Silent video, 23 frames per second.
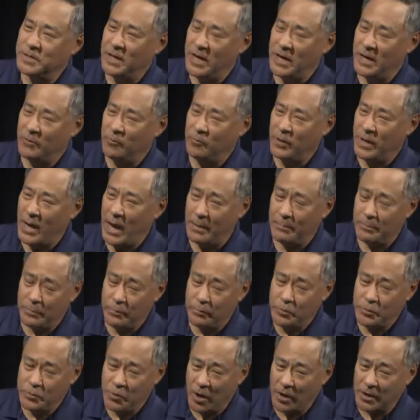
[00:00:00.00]
a rehab,
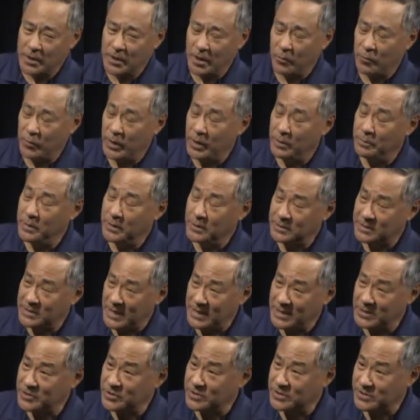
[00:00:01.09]
drug
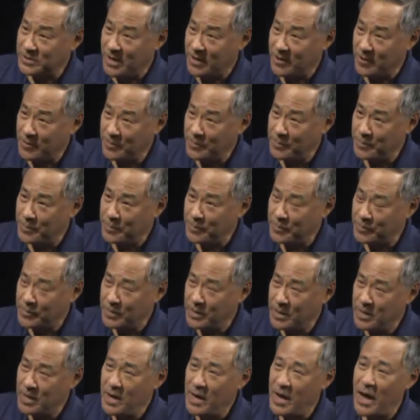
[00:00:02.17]
rehabilitation center
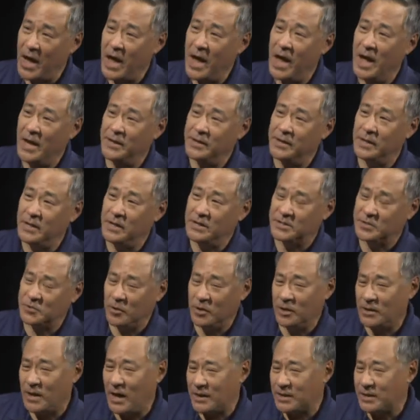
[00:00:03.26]
and it's sort
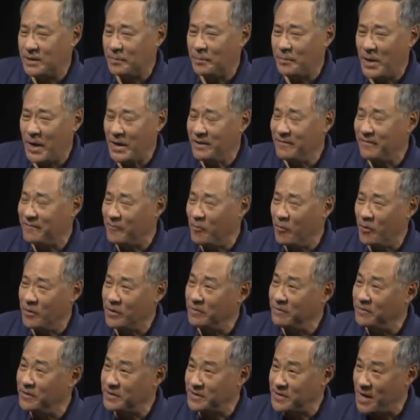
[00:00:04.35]
of like the Betty Ford
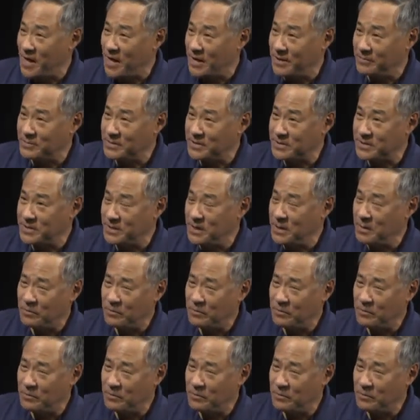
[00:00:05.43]
of the times, mm-hmm.